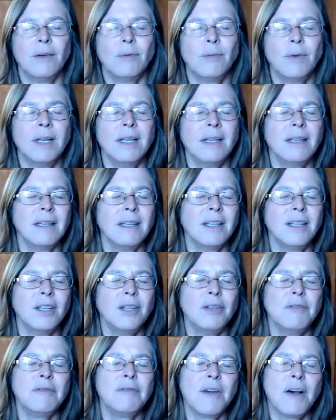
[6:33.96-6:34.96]
when
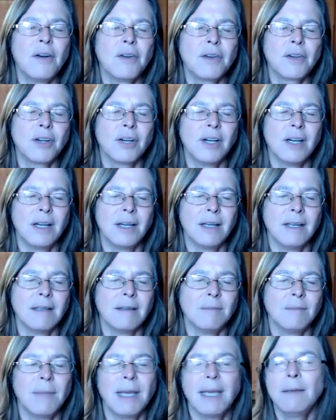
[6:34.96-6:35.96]
you felt good.
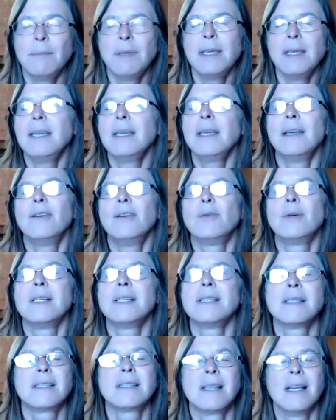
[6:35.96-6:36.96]
Maybe it
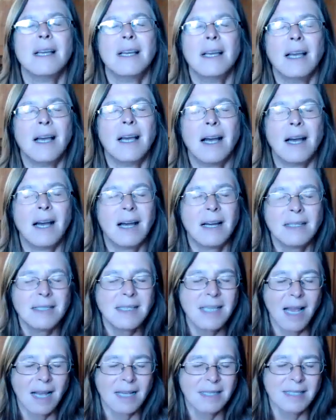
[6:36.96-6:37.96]
was a
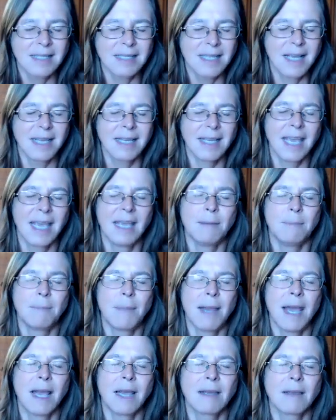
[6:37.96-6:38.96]
test that came
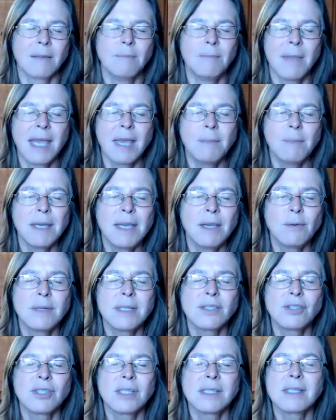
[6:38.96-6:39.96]
back. Maybe it
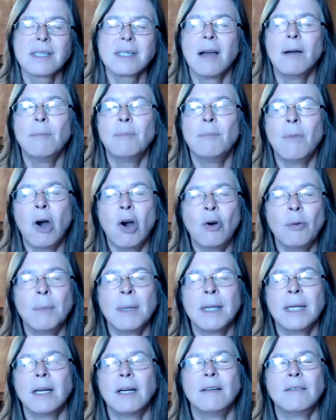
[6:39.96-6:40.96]
was just a
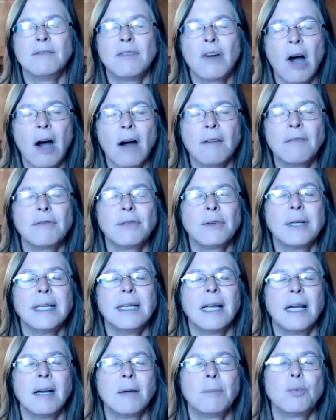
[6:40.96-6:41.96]
moment of
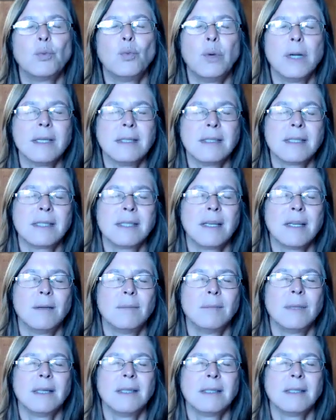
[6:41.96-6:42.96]
offering up
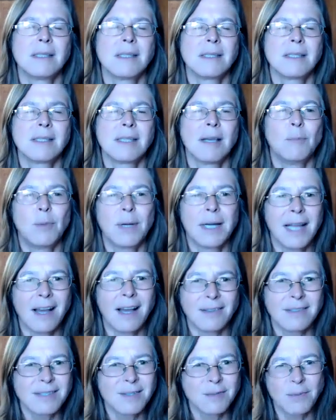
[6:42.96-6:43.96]
wisdom to someone
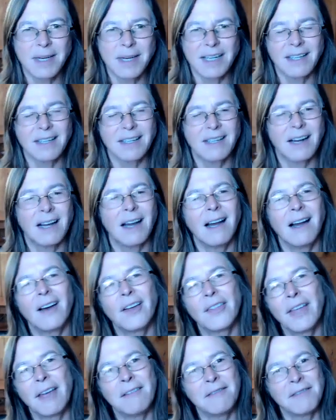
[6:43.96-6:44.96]
else where,
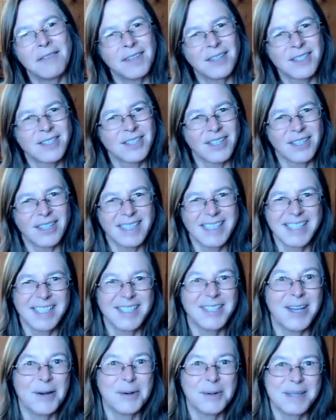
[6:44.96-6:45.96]
oh, that feels good to
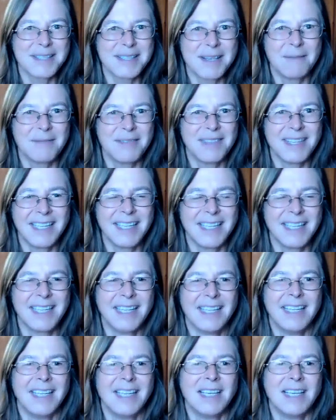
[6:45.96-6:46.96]
know something,
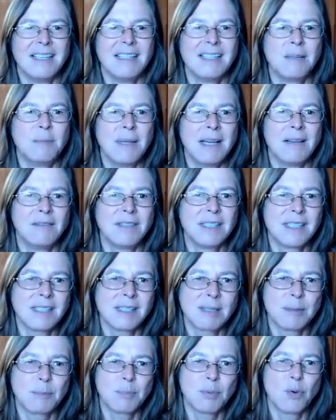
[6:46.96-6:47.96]
to be able to
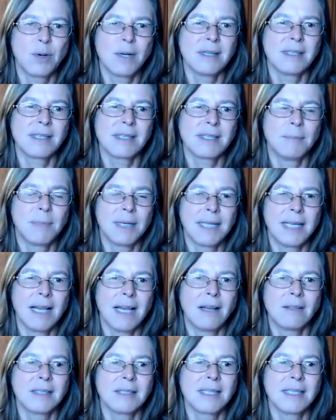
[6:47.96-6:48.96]
support somebody
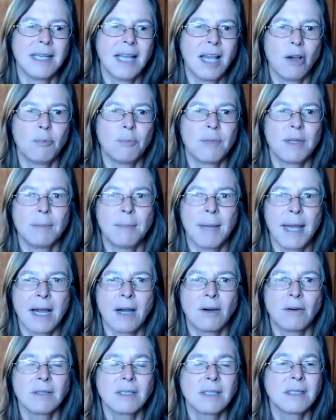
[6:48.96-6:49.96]
else and help them
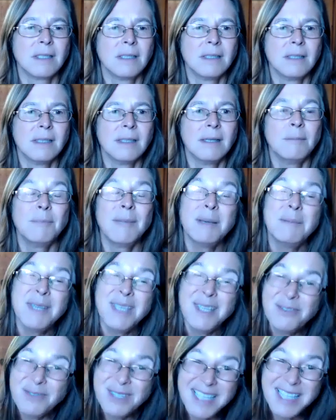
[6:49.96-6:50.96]
out. Maybe
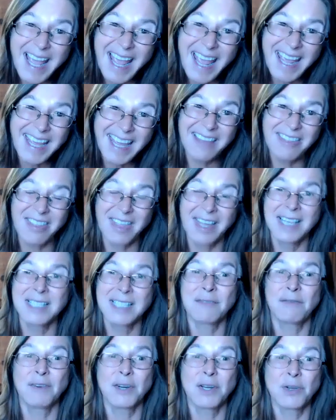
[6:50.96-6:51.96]
you take
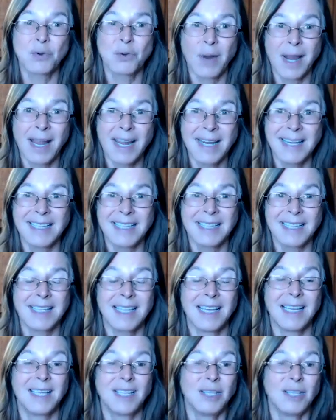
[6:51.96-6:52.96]
things for granted
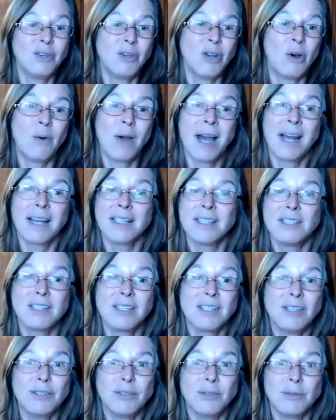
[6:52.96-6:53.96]
that you know how to
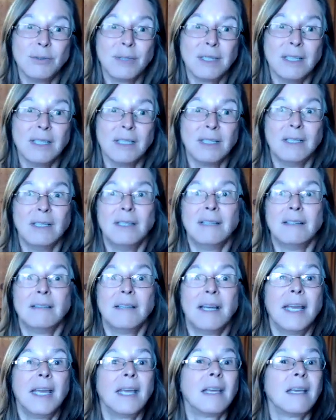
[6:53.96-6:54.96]
do,
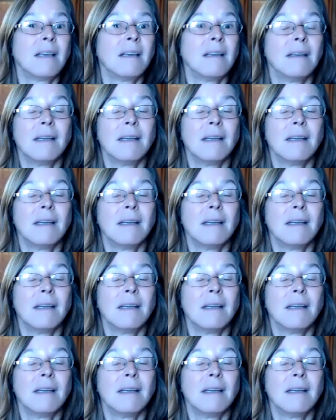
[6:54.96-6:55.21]
like